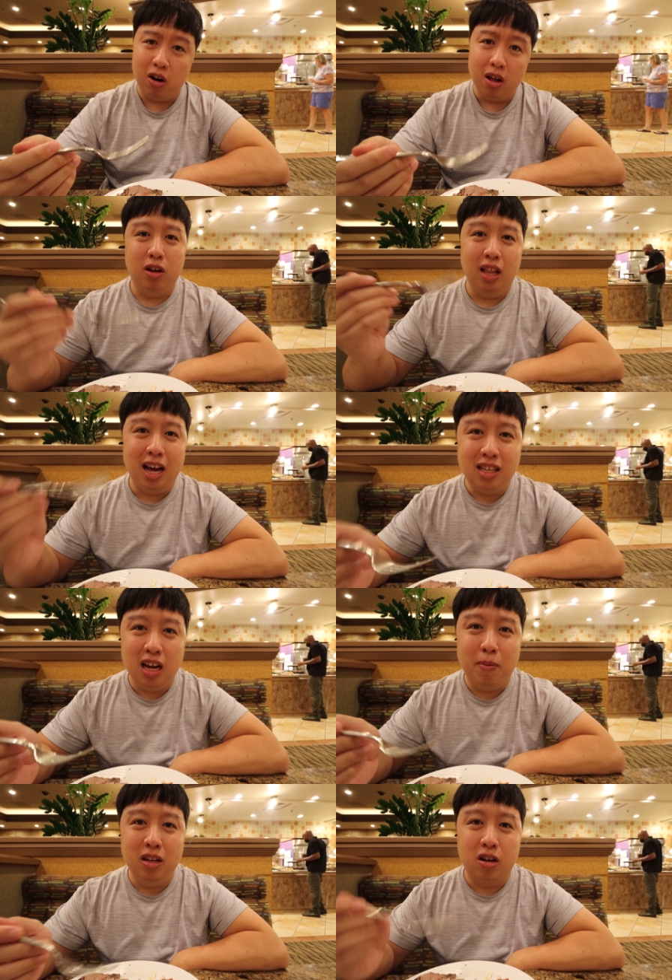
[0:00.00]
For the last
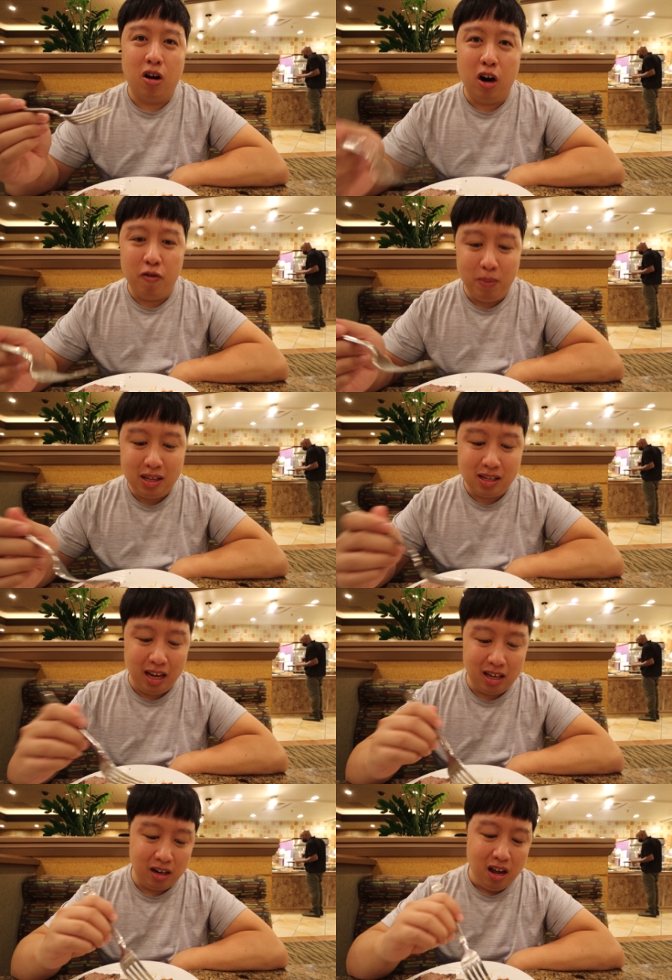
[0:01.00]
item on the carved meat
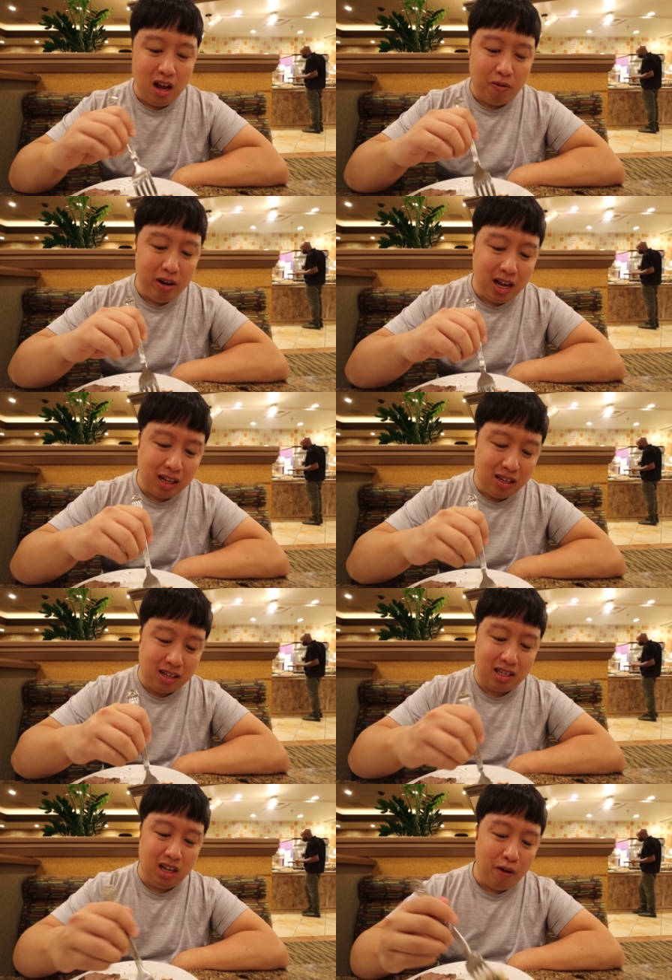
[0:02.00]
station, we got the
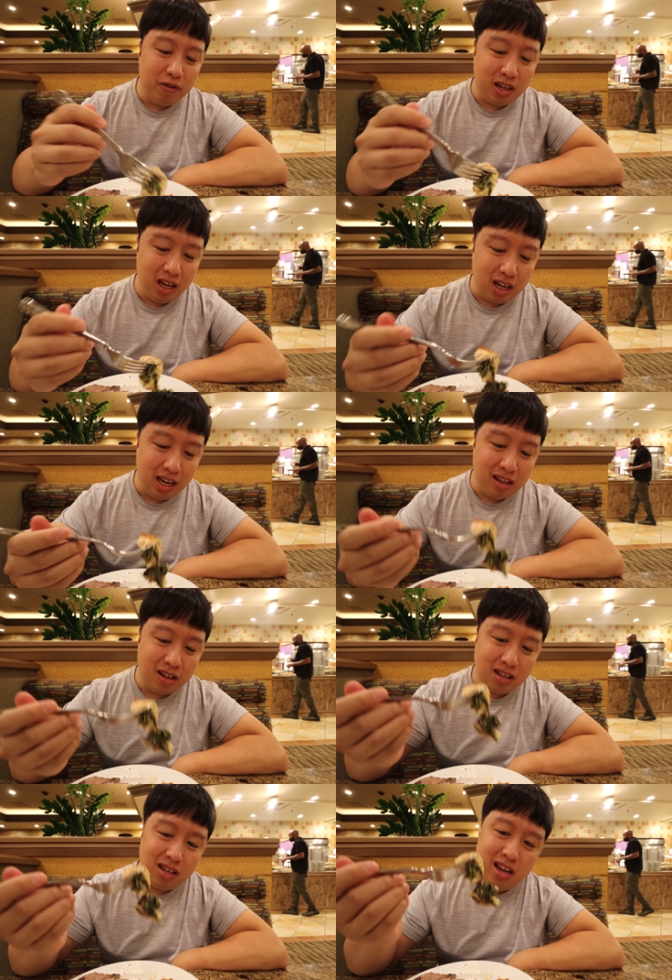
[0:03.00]
stuffed chicken. As you
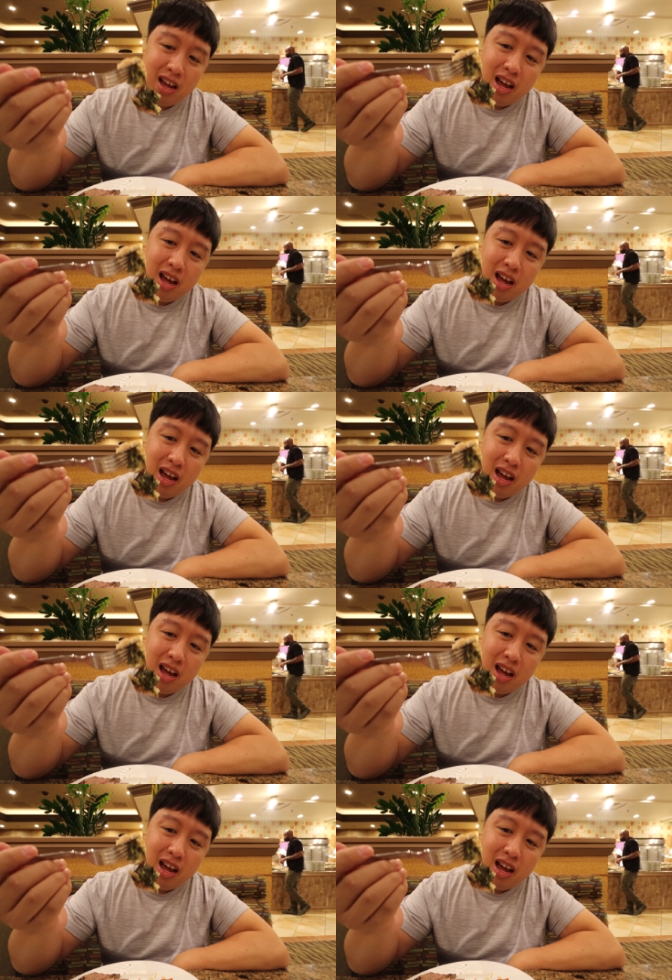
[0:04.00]
can see,